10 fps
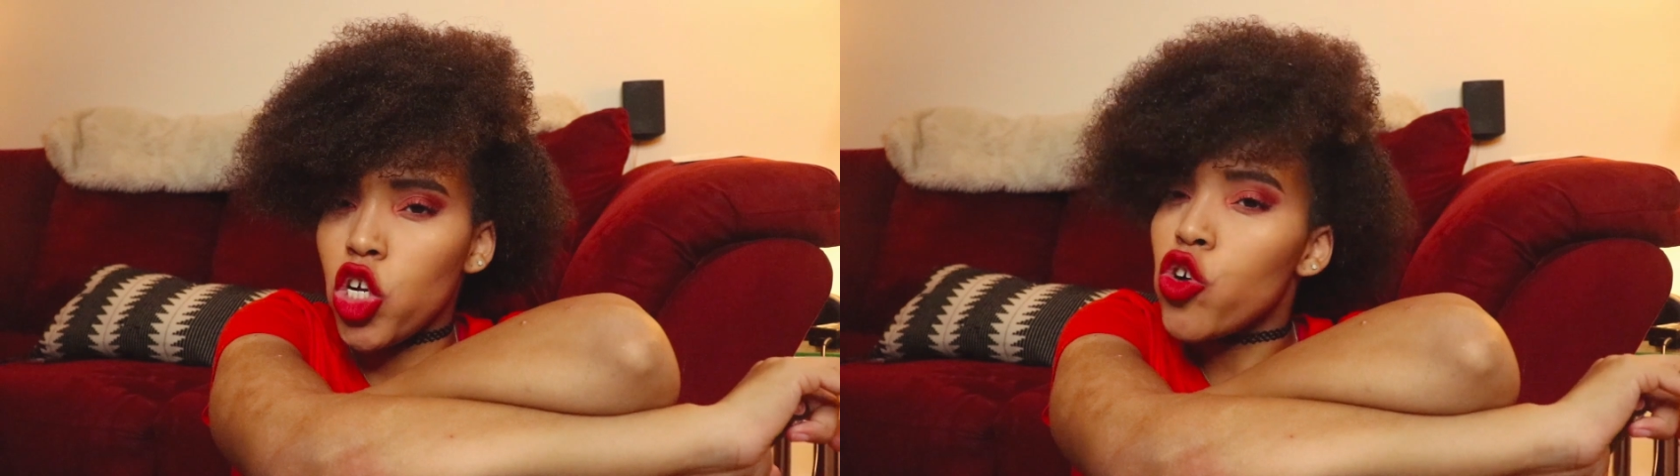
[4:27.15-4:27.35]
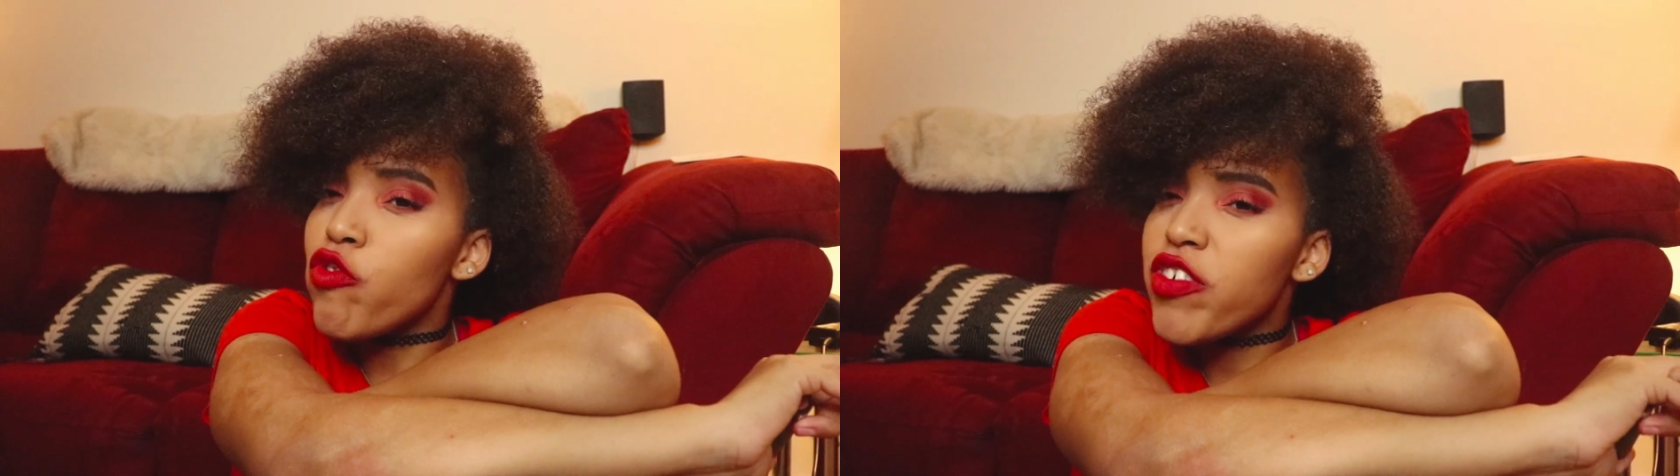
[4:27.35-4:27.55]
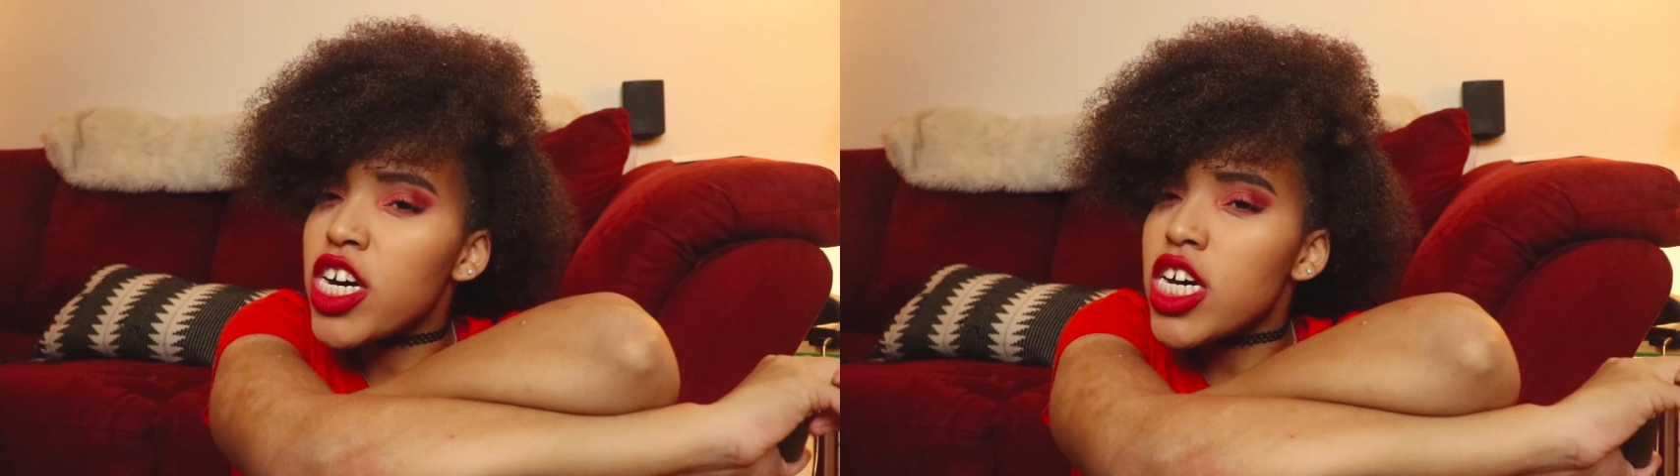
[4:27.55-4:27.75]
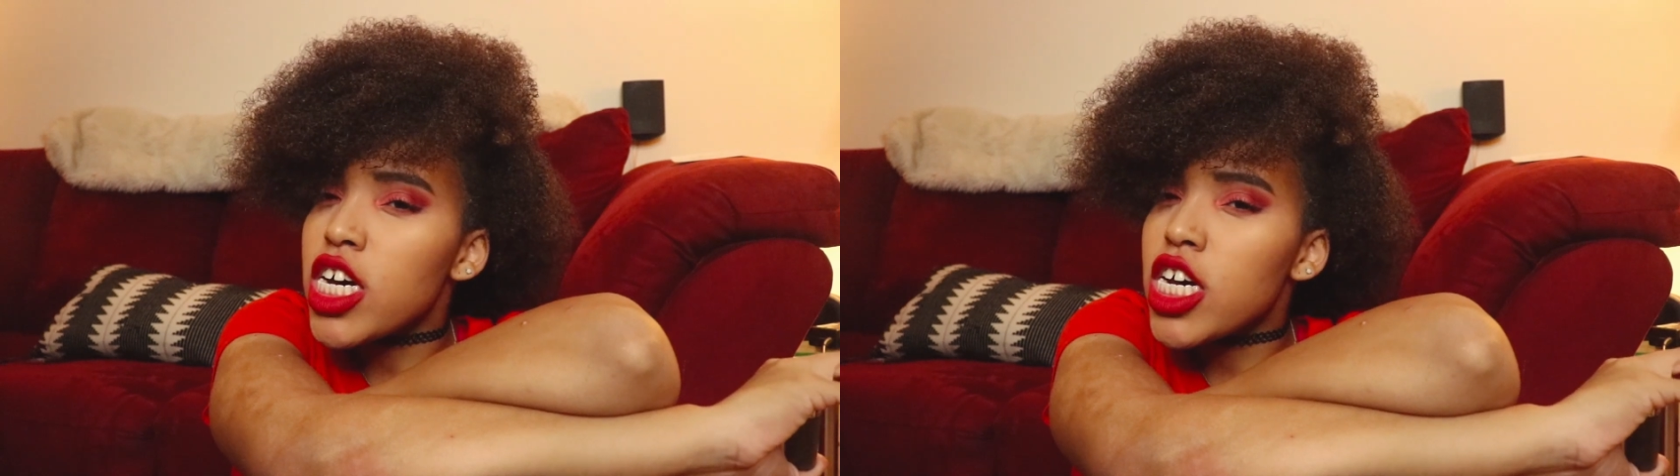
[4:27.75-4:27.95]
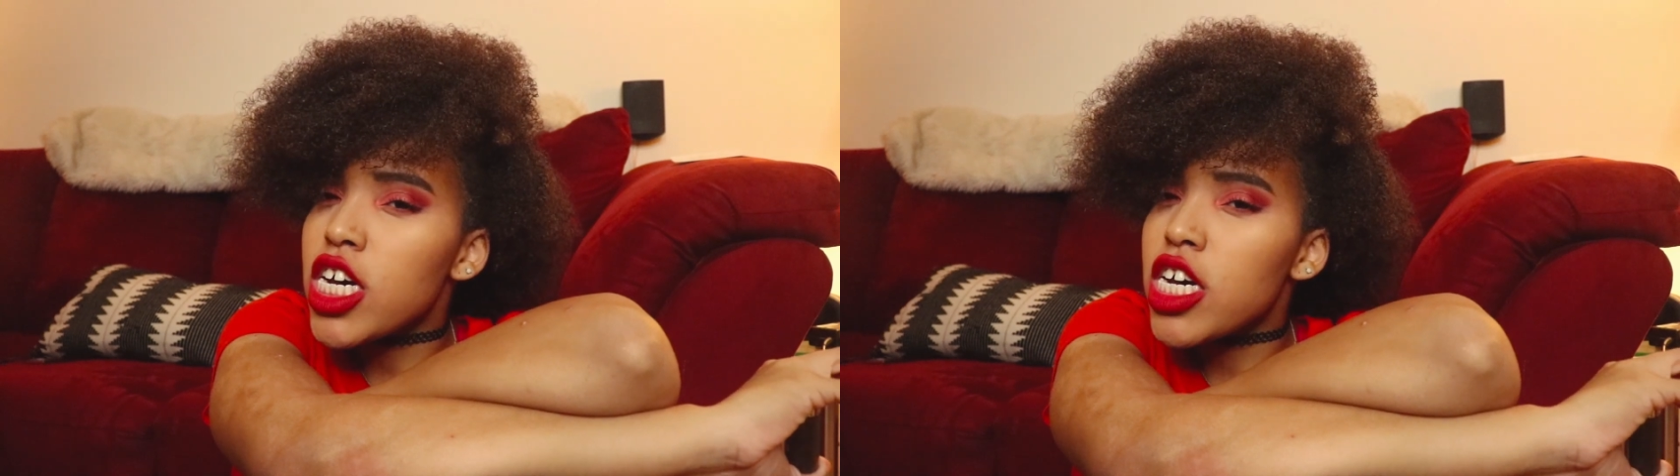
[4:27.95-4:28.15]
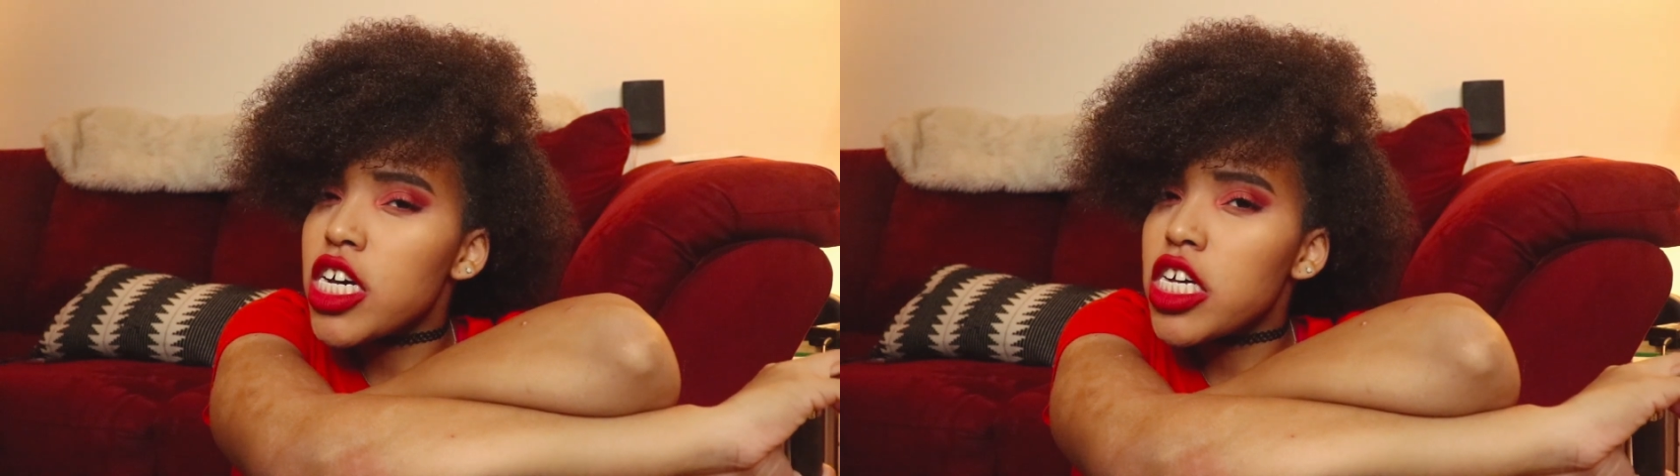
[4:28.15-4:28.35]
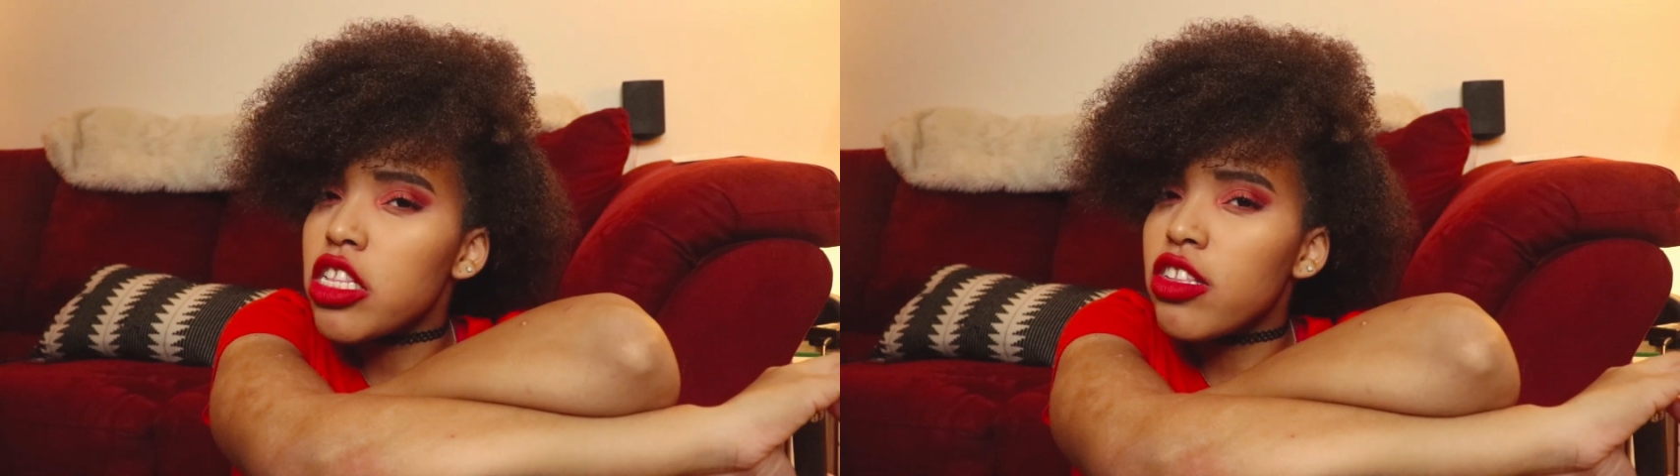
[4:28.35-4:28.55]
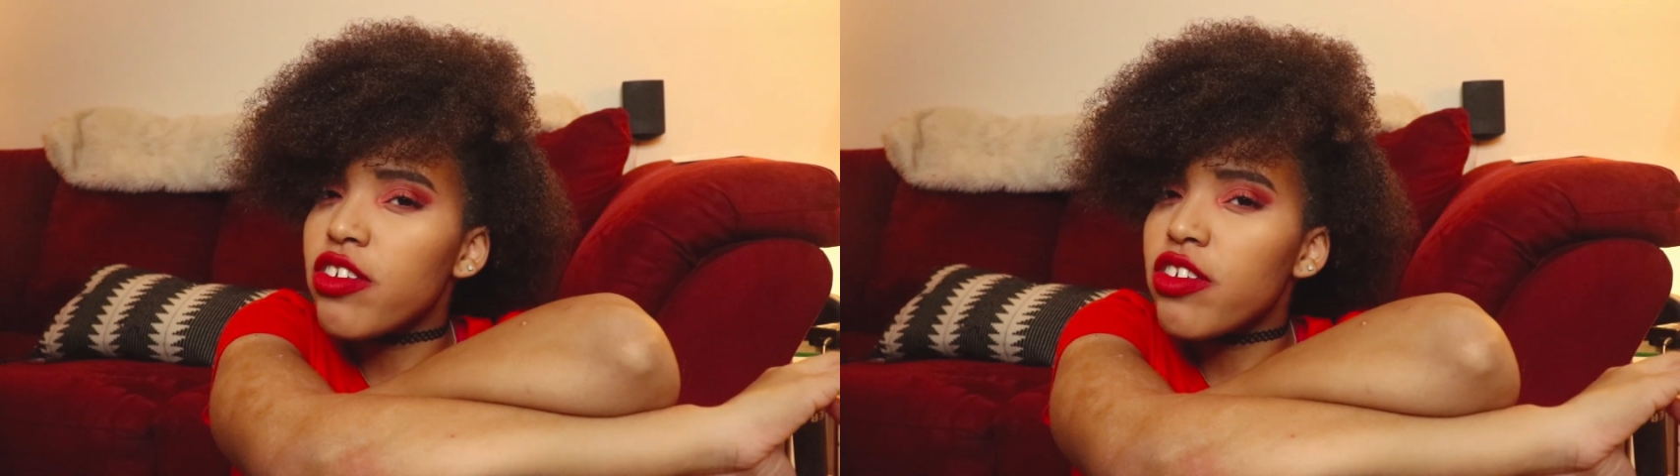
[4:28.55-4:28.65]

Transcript: Nova